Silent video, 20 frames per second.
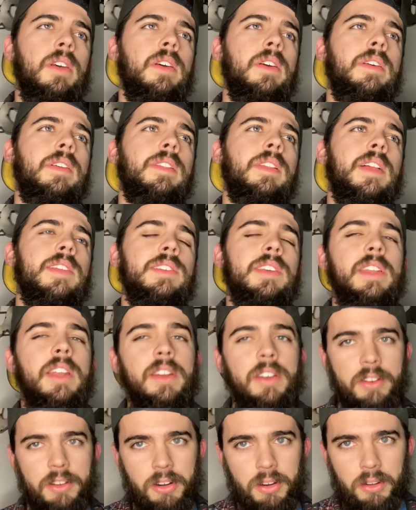Let's get
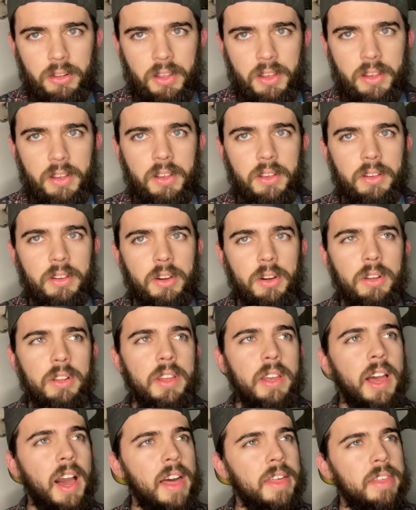into Cola. Cola,
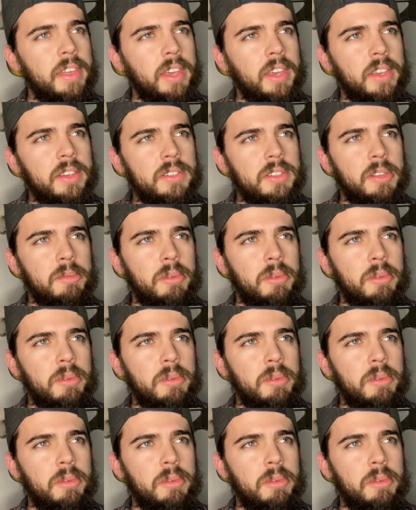I think, is one of the